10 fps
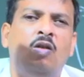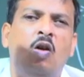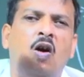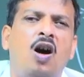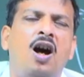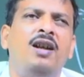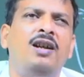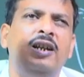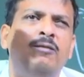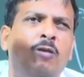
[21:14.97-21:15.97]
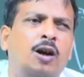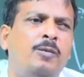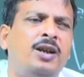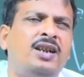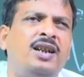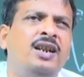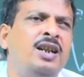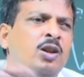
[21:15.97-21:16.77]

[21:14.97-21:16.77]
all information